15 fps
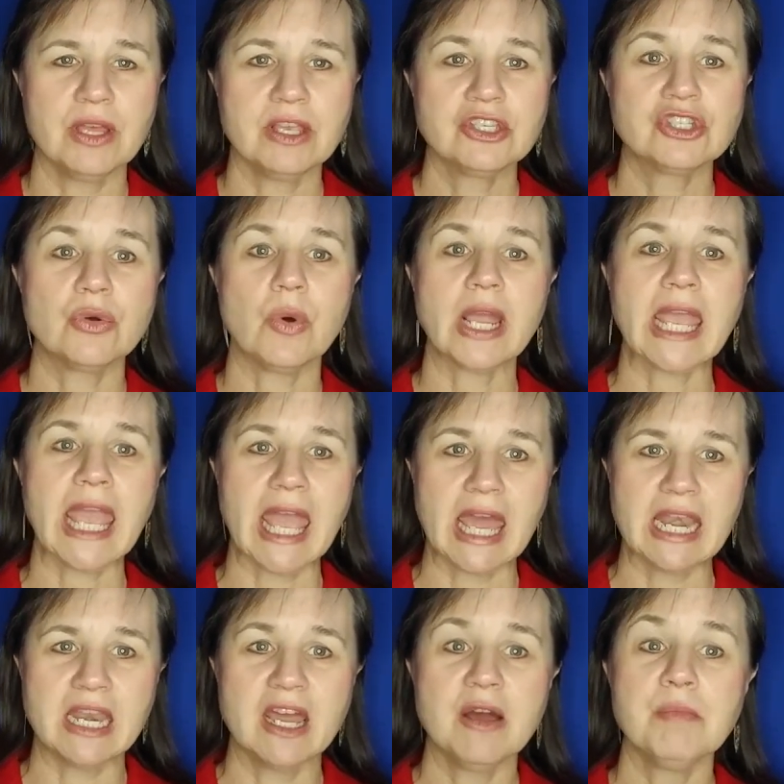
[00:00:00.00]
So
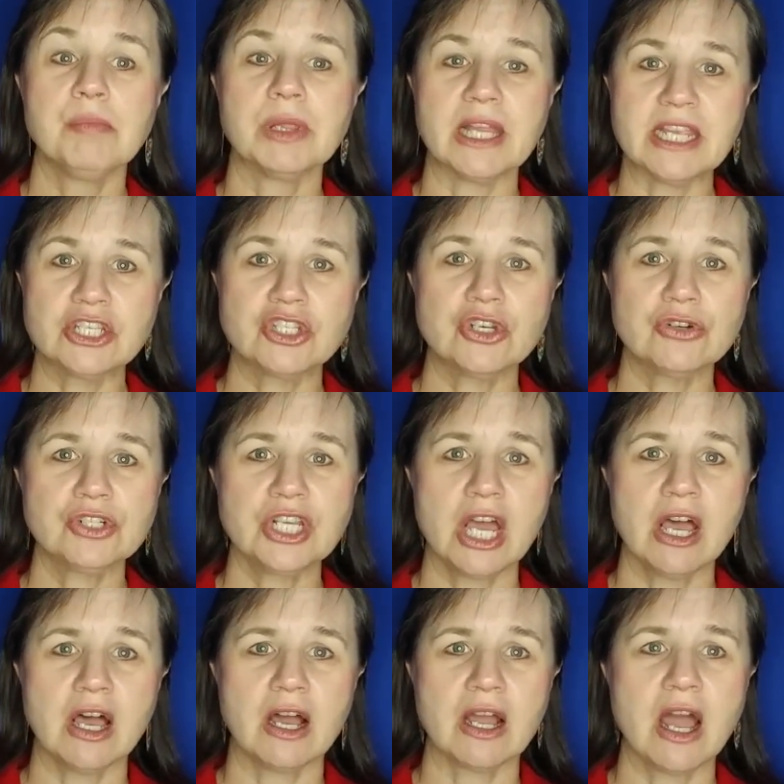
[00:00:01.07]
again, place your
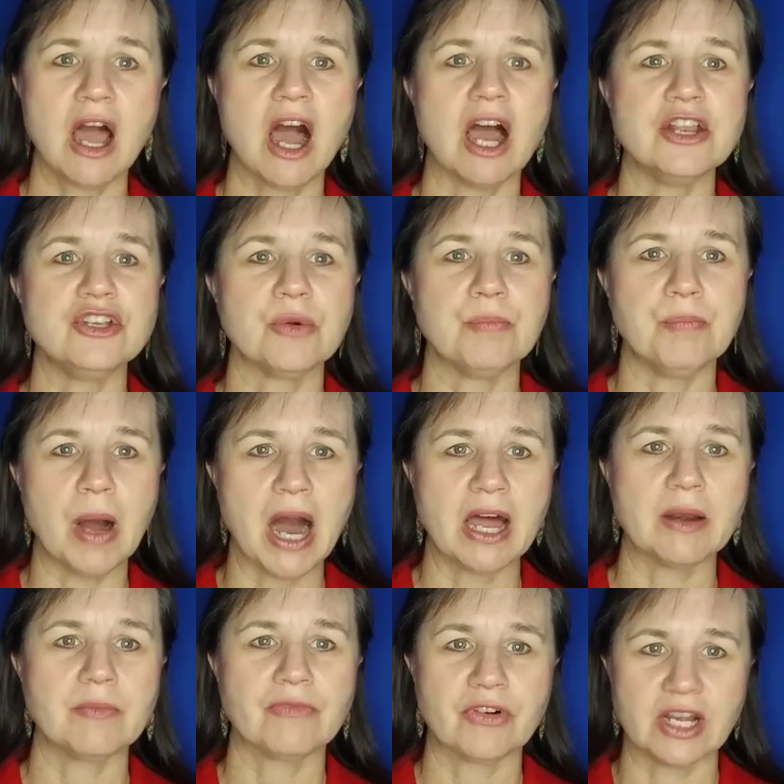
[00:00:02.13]
tongue on your
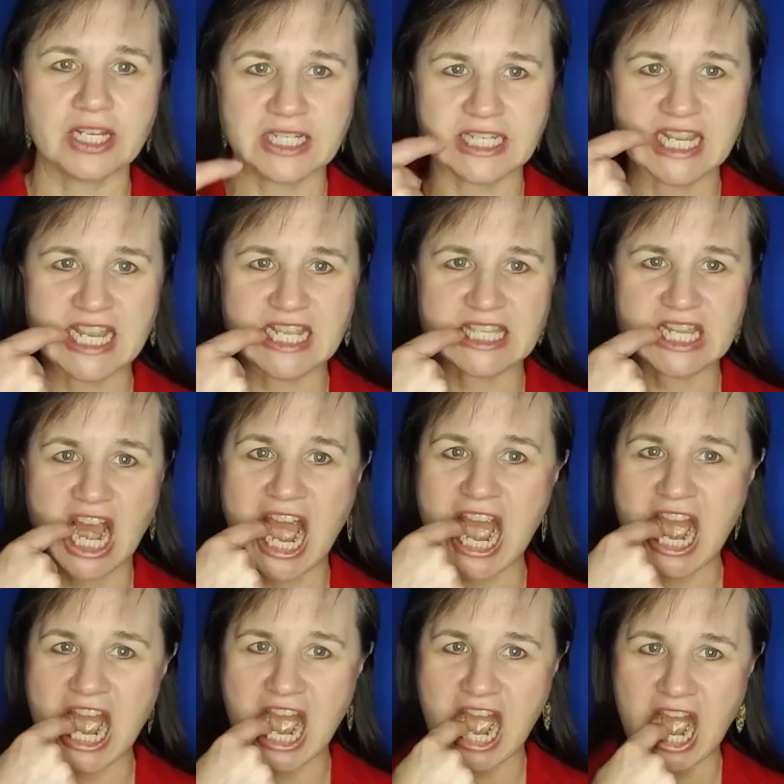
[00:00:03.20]
bottom front teeth.
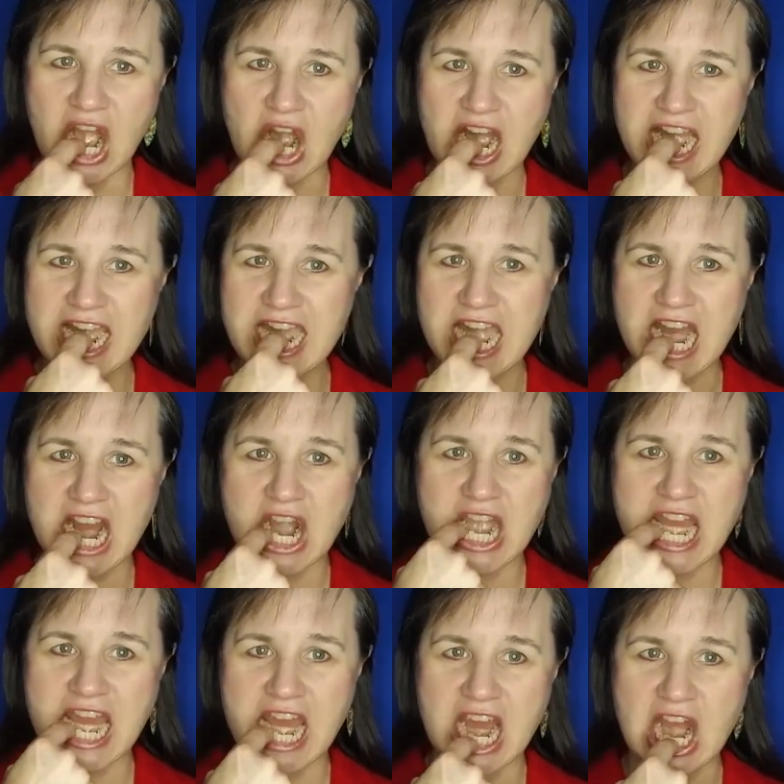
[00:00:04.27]
All right, down
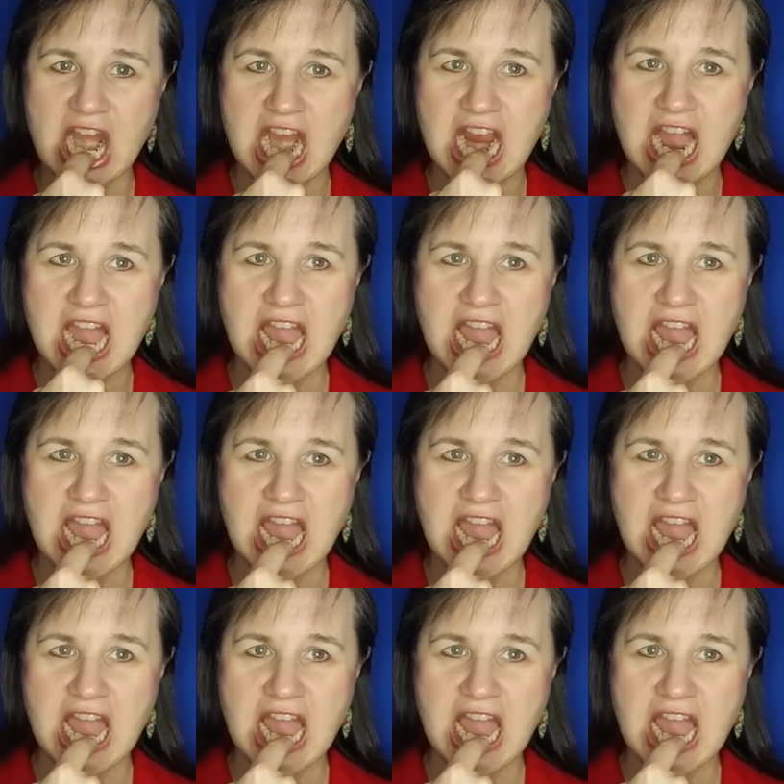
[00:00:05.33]
here.